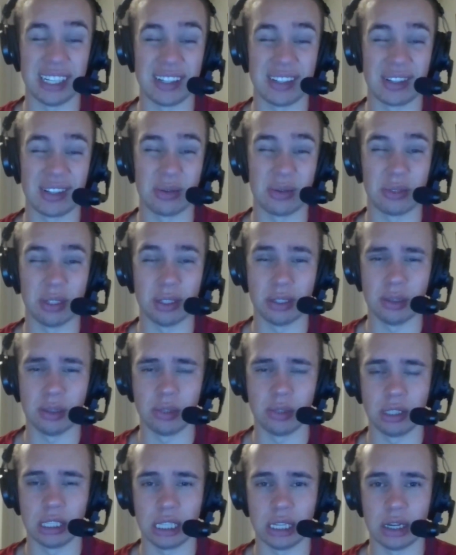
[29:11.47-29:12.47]
He's still
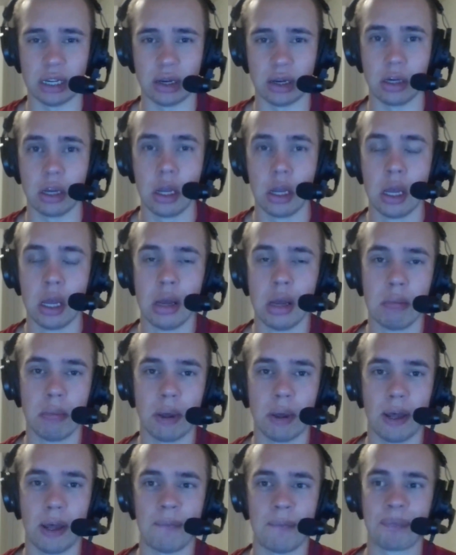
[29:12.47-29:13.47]
really, really young.
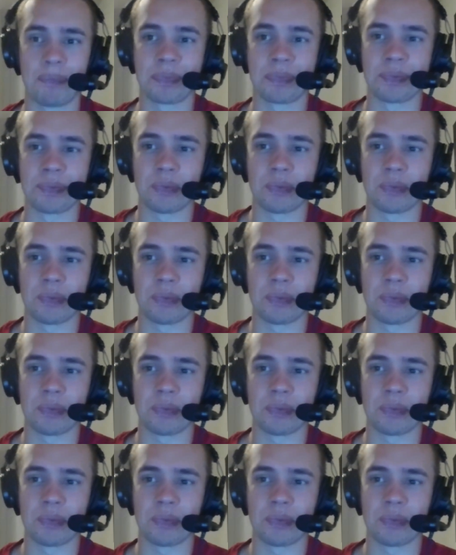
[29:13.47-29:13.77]
But